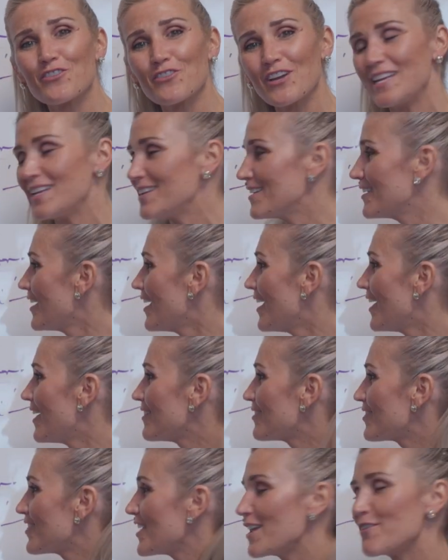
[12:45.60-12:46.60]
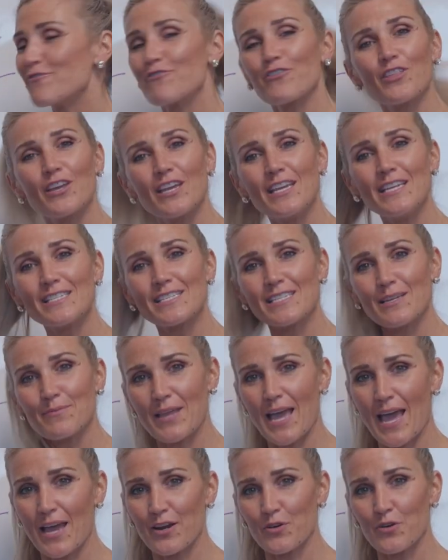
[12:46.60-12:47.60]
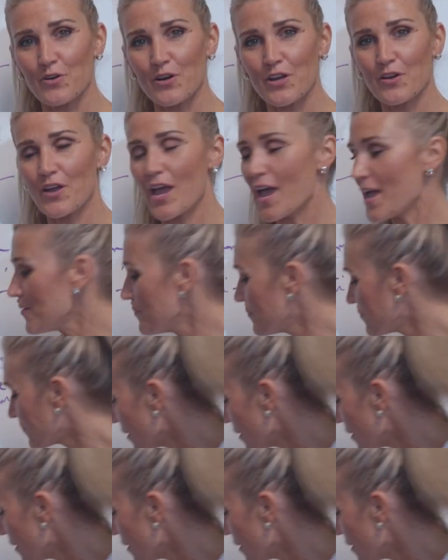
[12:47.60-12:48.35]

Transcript: great thing for the Estim category, okay?